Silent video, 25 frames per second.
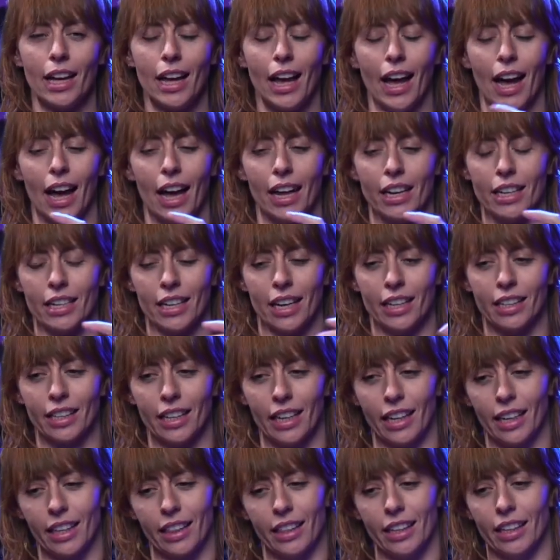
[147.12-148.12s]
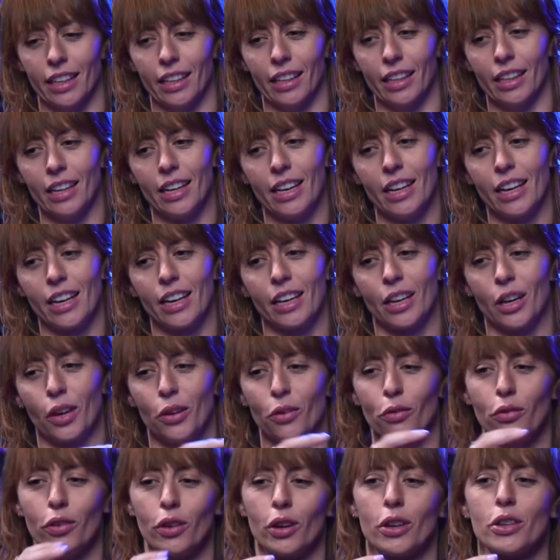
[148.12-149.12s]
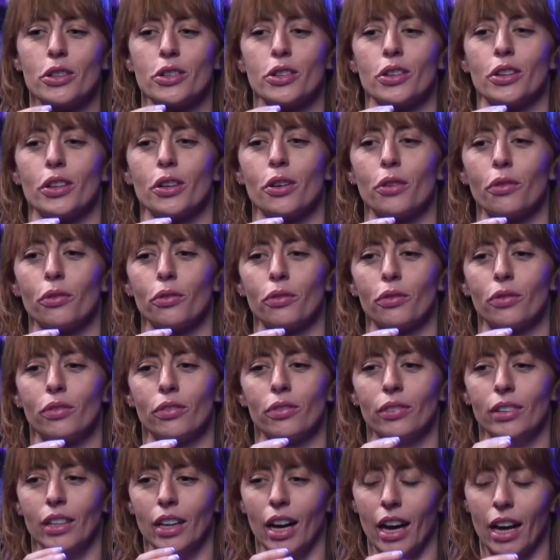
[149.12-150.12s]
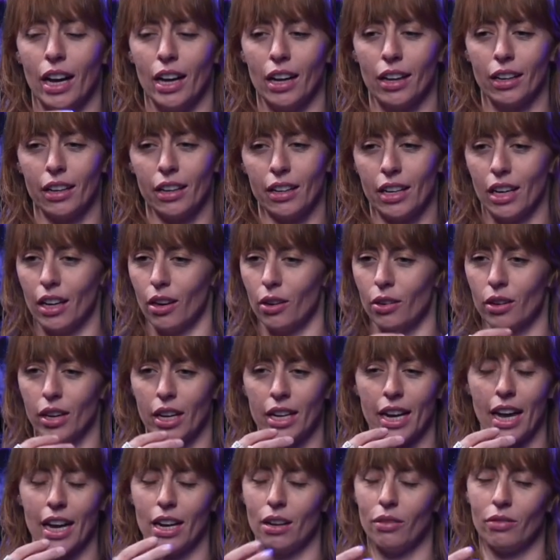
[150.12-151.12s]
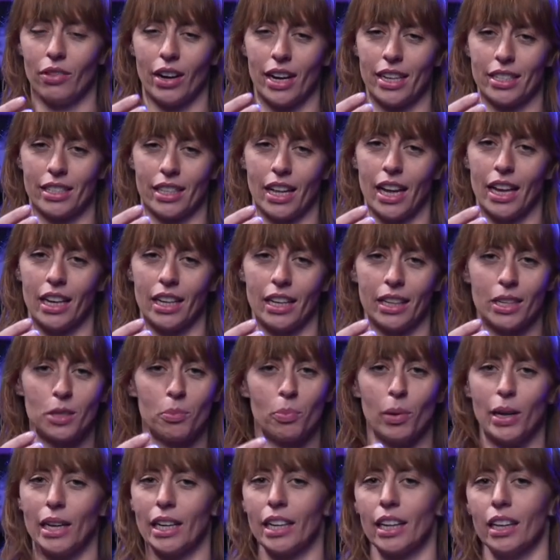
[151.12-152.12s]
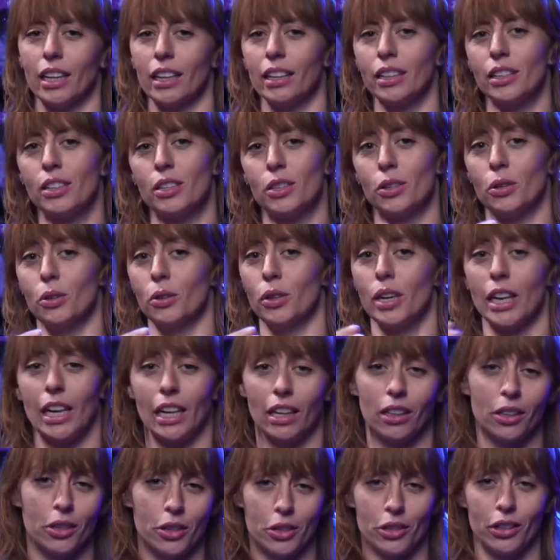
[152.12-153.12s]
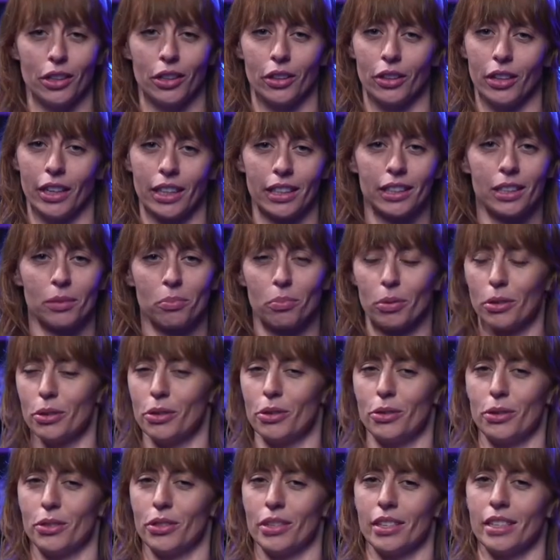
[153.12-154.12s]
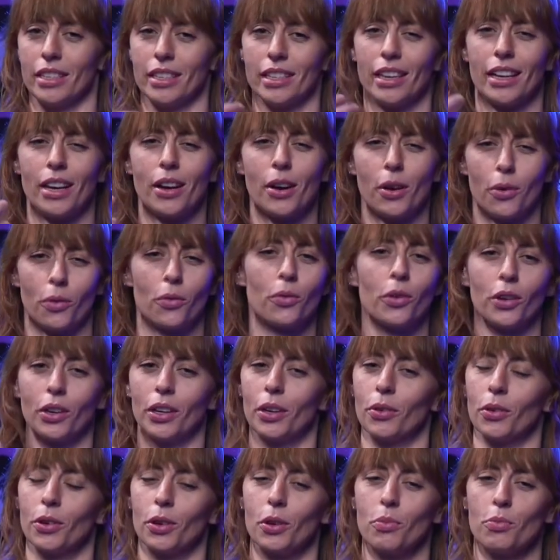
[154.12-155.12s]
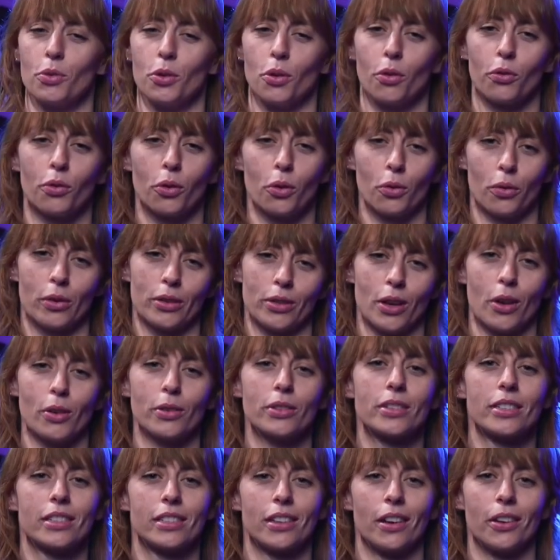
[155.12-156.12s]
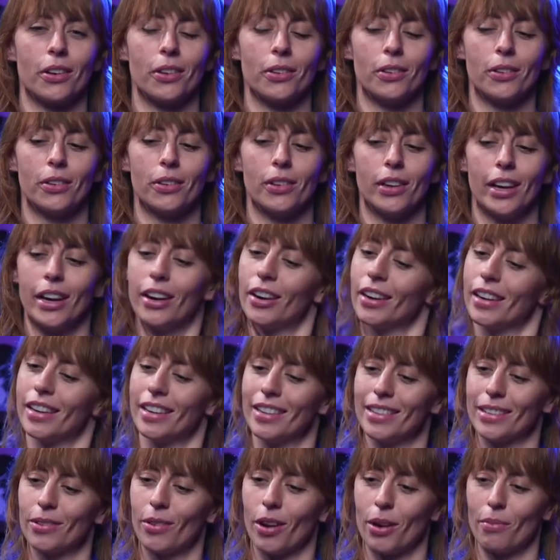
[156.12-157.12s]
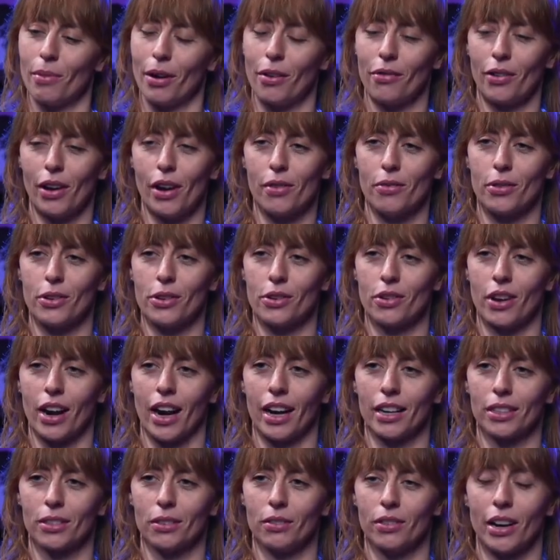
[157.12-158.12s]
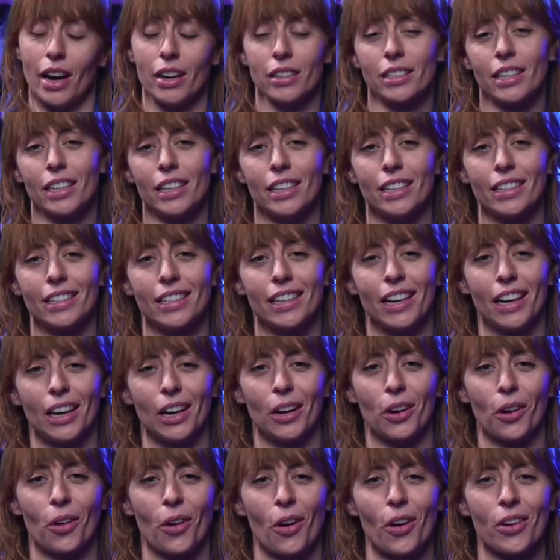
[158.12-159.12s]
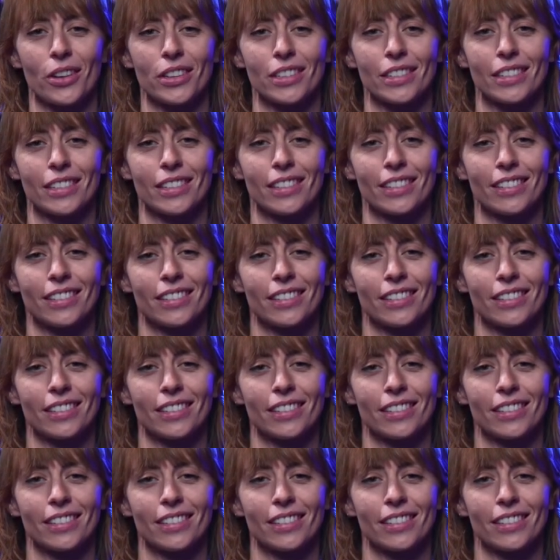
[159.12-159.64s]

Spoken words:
And I think the conversion of a native Icelandic speaker to English lyrics produces really, really beautiful results. So here it is, one of my favourite tracks of Ásgeir's King and Cross.